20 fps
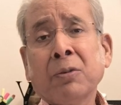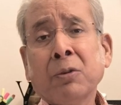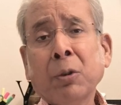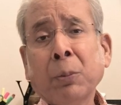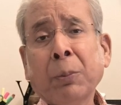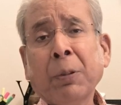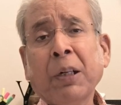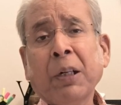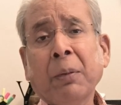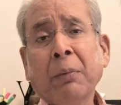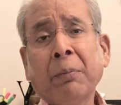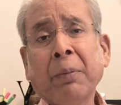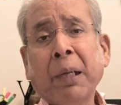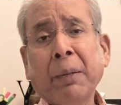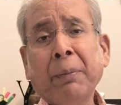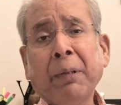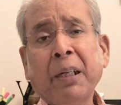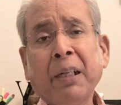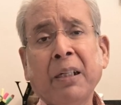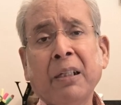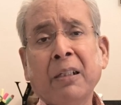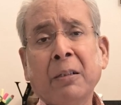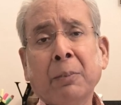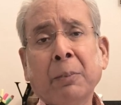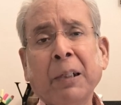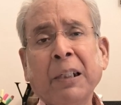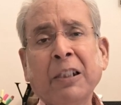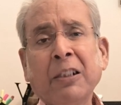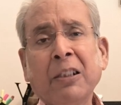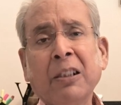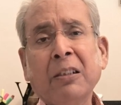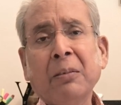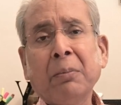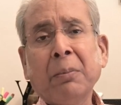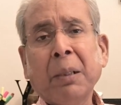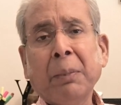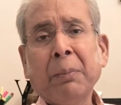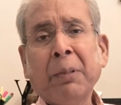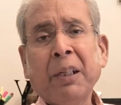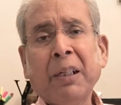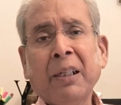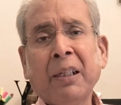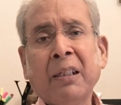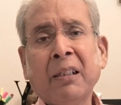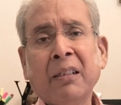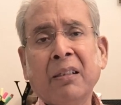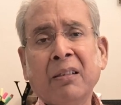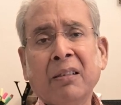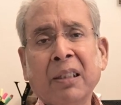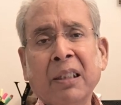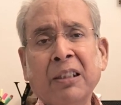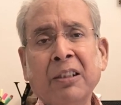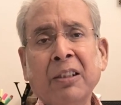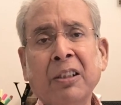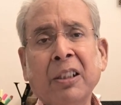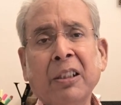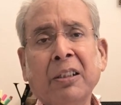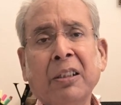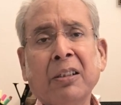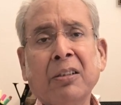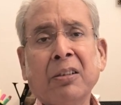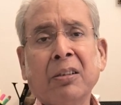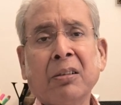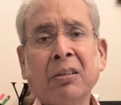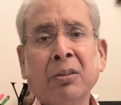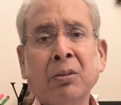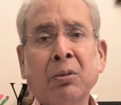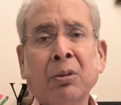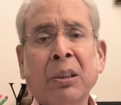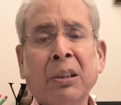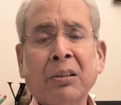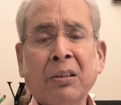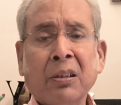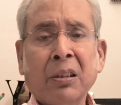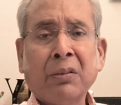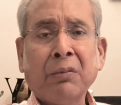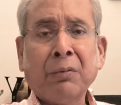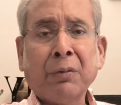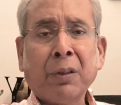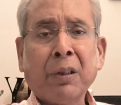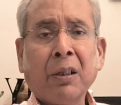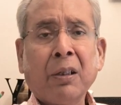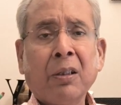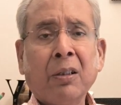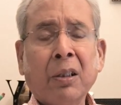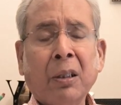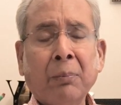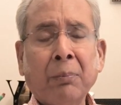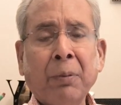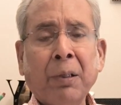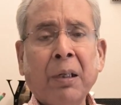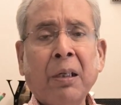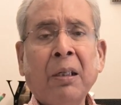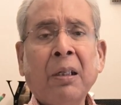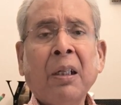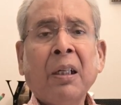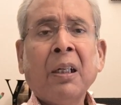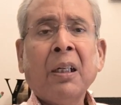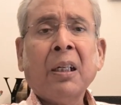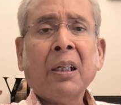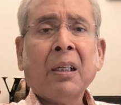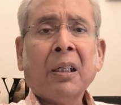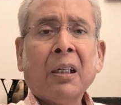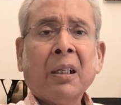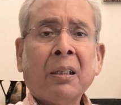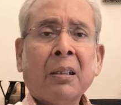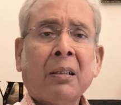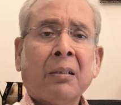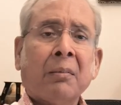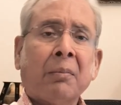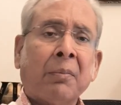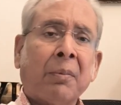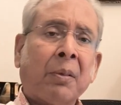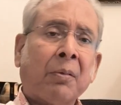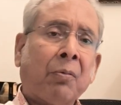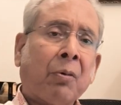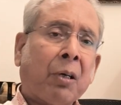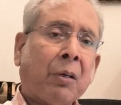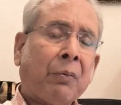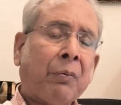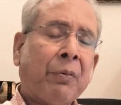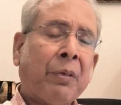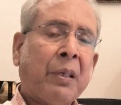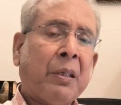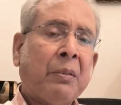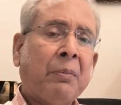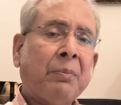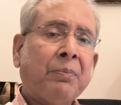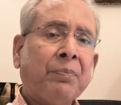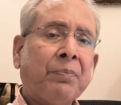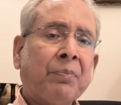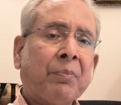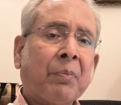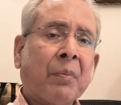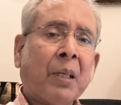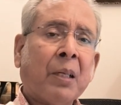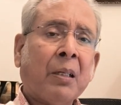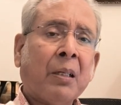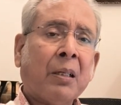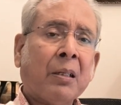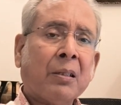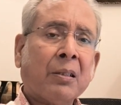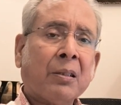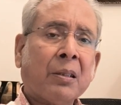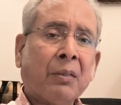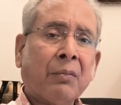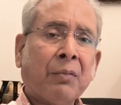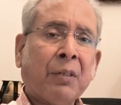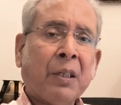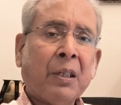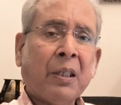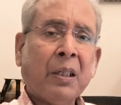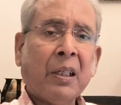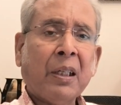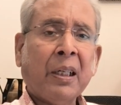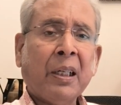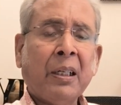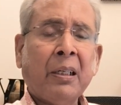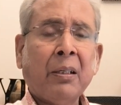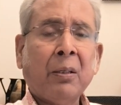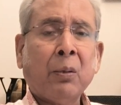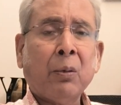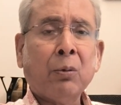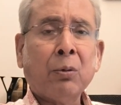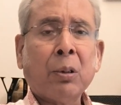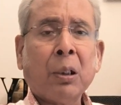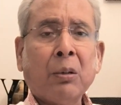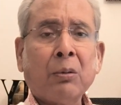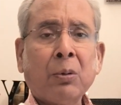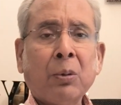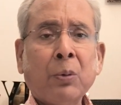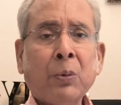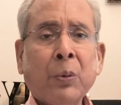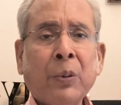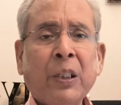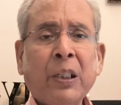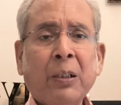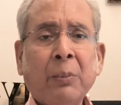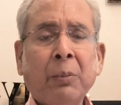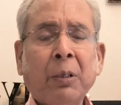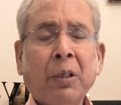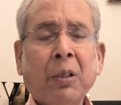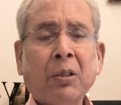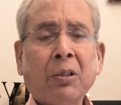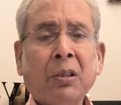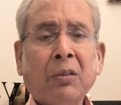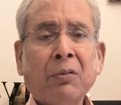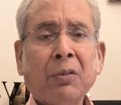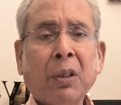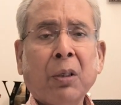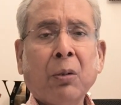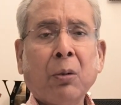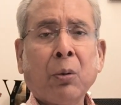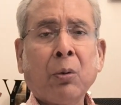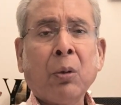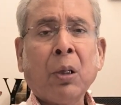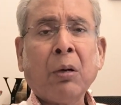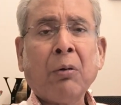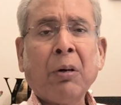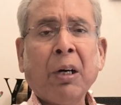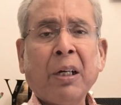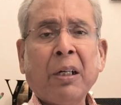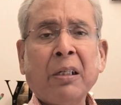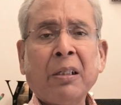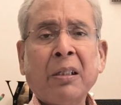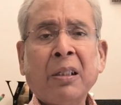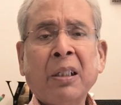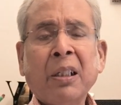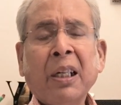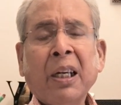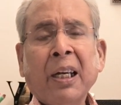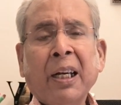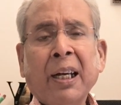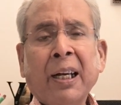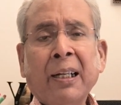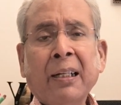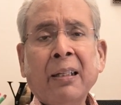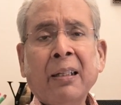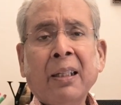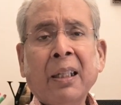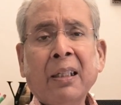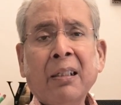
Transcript: Jupiter. Maybe it is Pisces, maybe it is Sagittarius. You can see, for example, what we suffered in 2020 because of the coronavirus, and